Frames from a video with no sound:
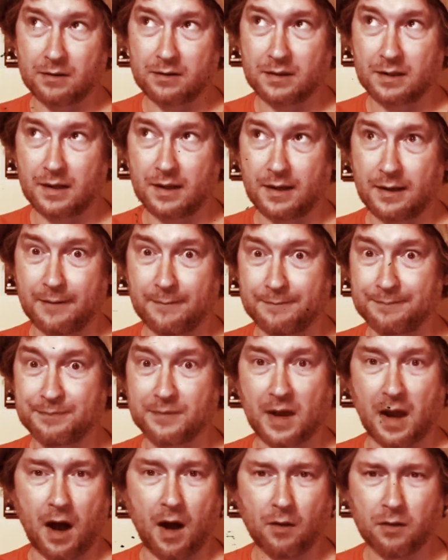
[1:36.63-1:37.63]

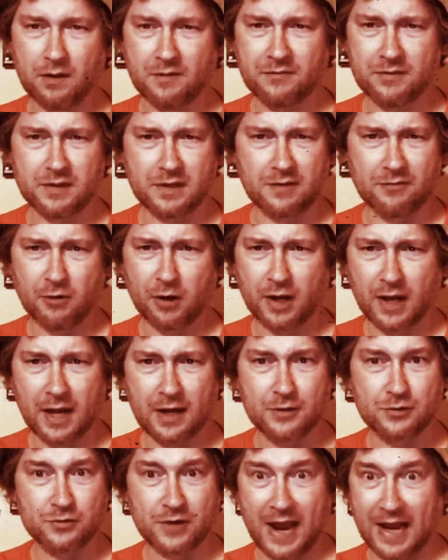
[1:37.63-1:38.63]
all of the different kind of
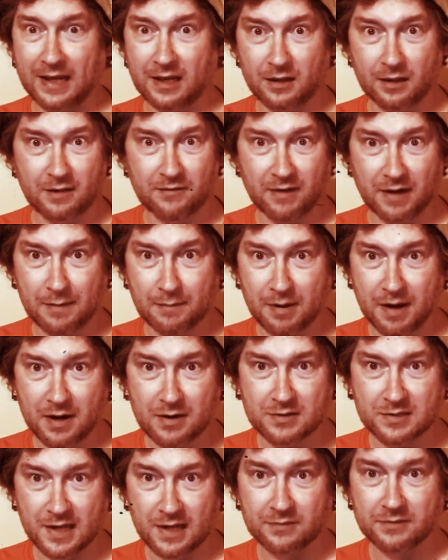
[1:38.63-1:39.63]
Dracula vampires
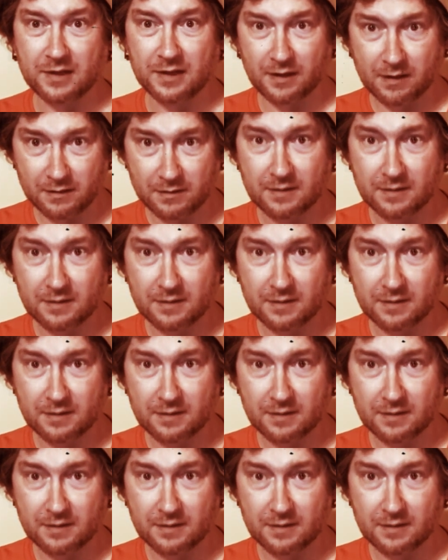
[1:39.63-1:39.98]
out there.